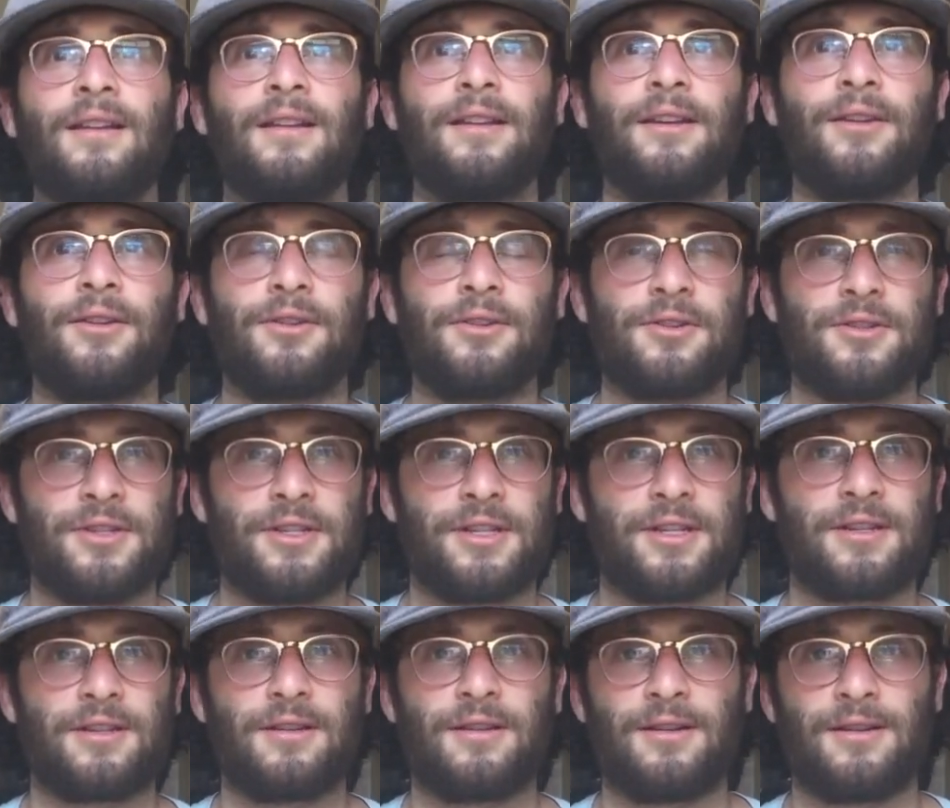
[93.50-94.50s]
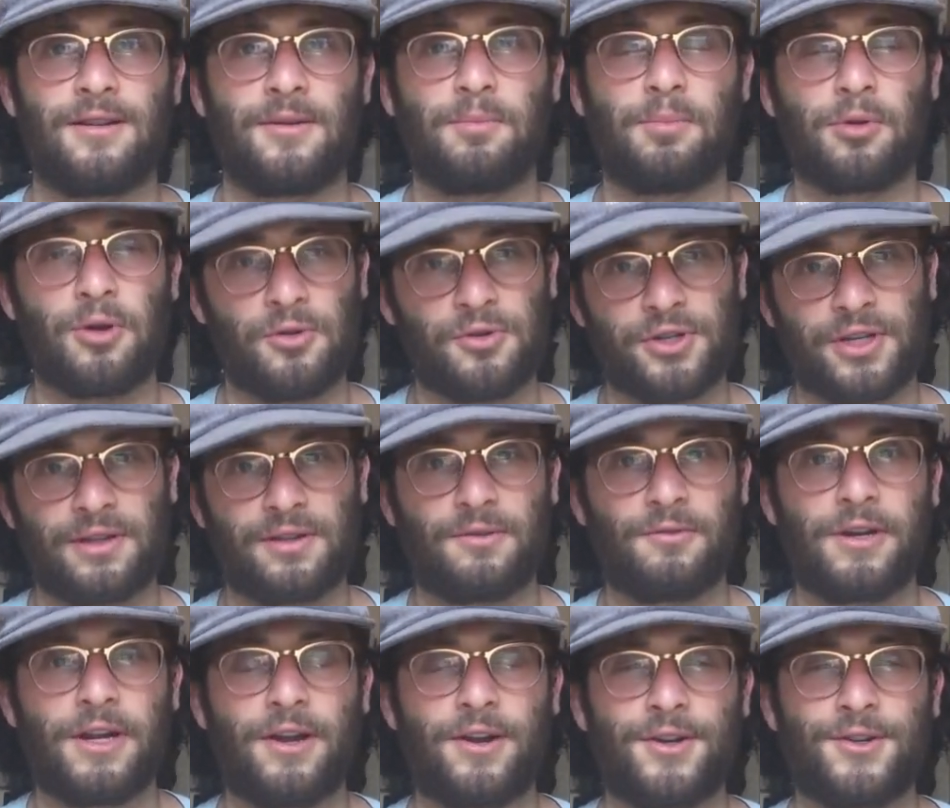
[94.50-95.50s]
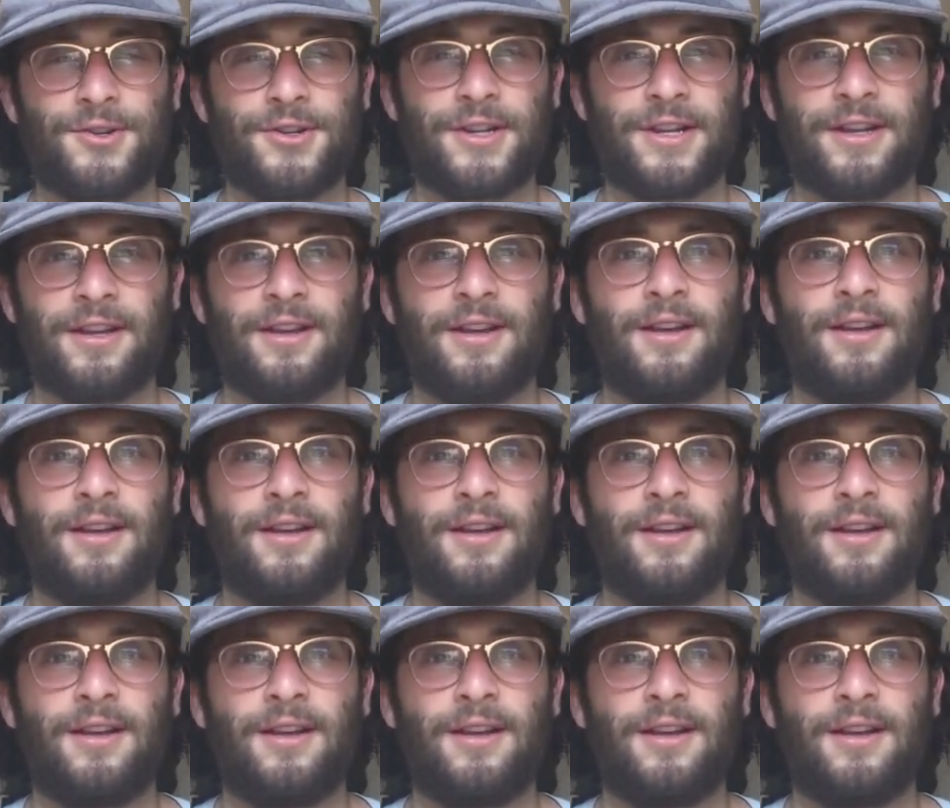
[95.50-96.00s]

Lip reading: The others approaching 300.